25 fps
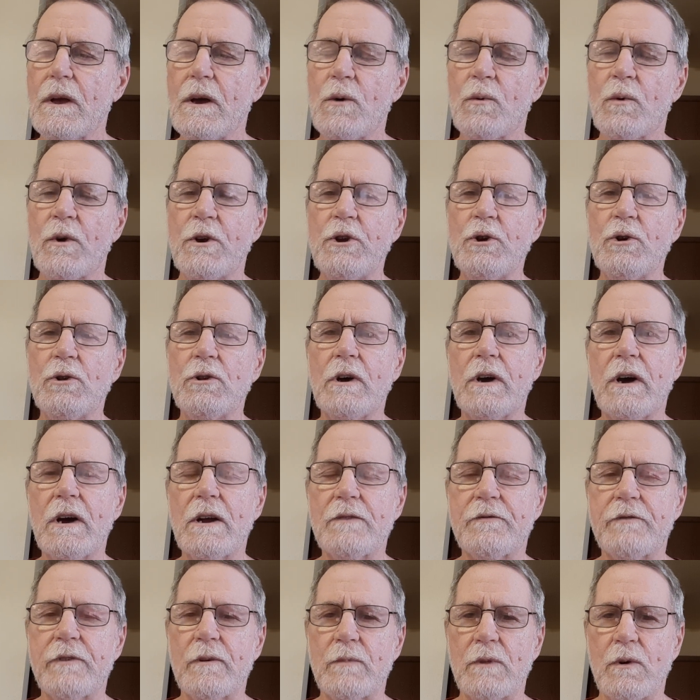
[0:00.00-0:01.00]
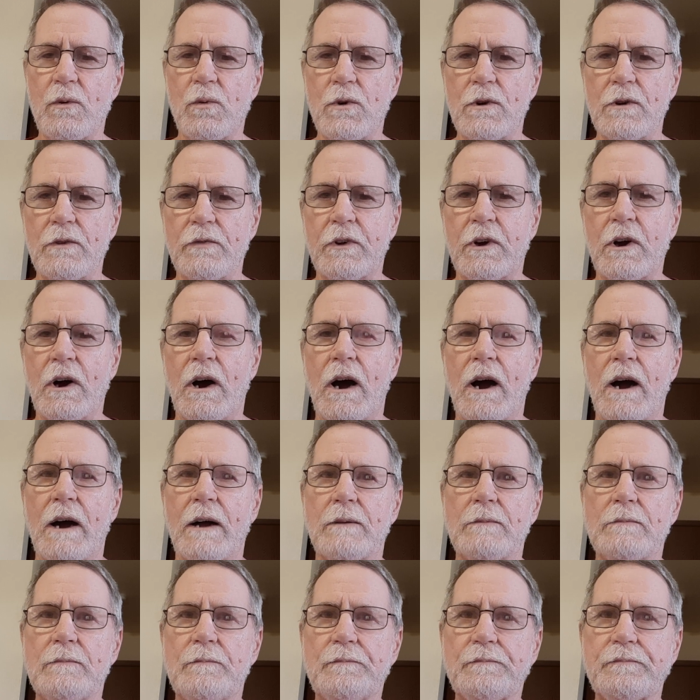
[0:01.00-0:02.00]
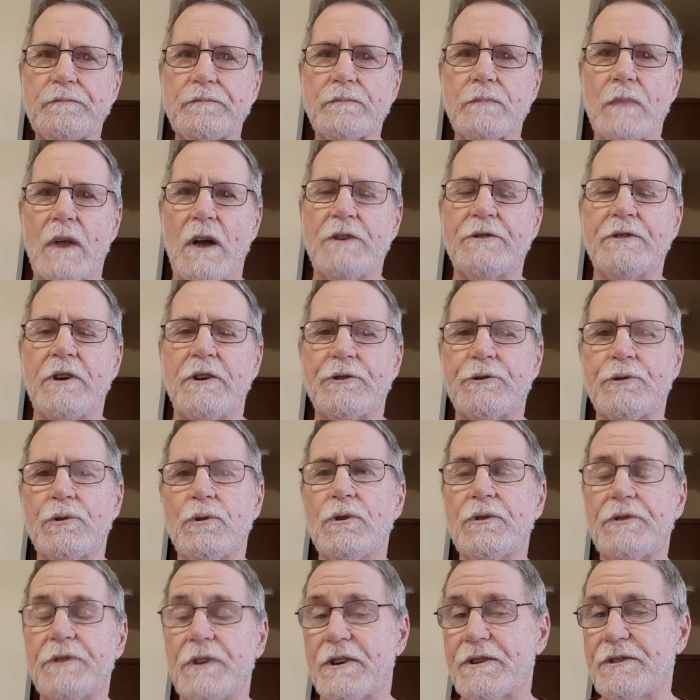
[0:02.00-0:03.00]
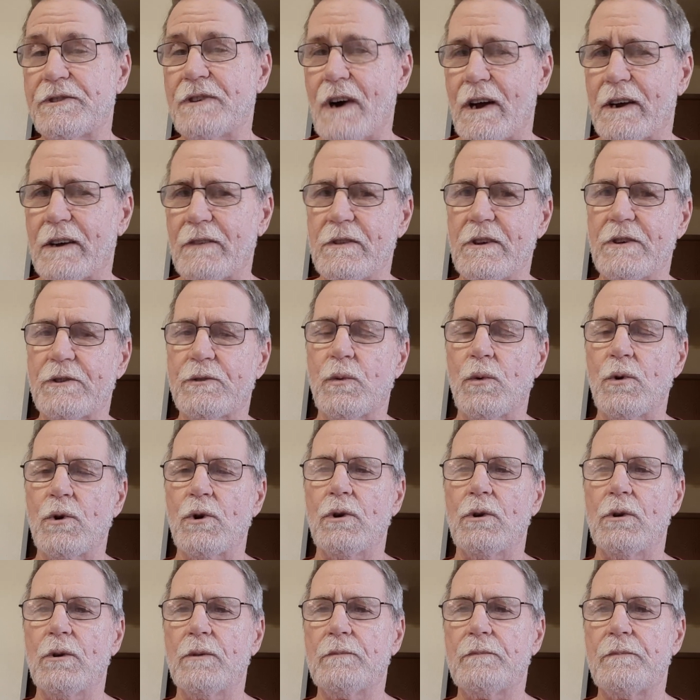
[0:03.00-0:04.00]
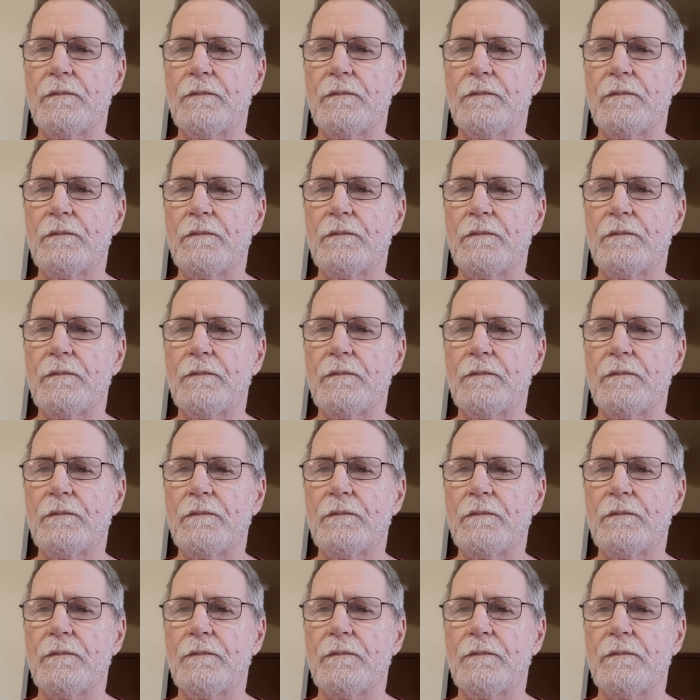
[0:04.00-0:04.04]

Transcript: When you look at it from the Word of God, it's a truth that's not of this world.